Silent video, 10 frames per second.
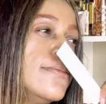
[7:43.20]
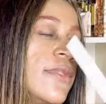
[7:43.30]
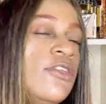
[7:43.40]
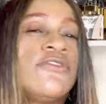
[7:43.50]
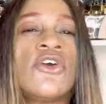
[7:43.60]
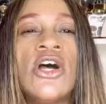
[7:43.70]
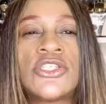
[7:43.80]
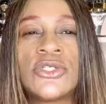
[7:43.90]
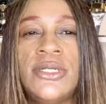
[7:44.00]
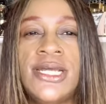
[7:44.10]
You've got
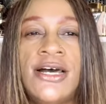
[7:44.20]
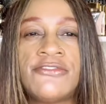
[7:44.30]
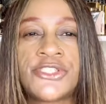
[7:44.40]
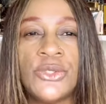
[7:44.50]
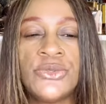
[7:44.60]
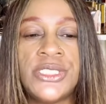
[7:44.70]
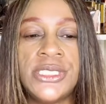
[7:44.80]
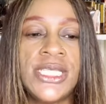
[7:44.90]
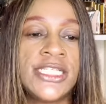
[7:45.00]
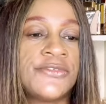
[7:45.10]
to love salty
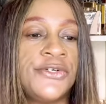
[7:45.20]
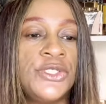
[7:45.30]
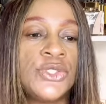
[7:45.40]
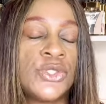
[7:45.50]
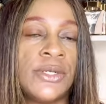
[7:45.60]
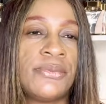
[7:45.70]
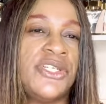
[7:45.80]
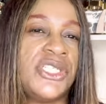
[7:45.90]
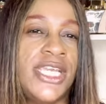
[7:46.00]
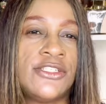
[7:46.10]
scents for you to
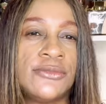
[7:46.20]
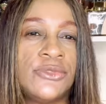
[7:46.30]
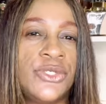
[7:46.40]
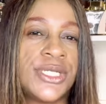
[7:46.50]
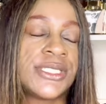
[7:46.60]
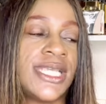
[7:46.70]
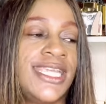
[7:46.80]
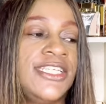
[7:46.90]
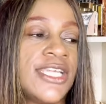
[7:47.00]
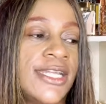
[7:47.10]
appreciate wood,
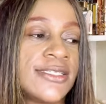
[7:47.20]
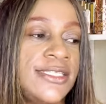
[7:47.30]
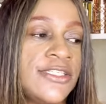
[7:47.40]
sage, and sea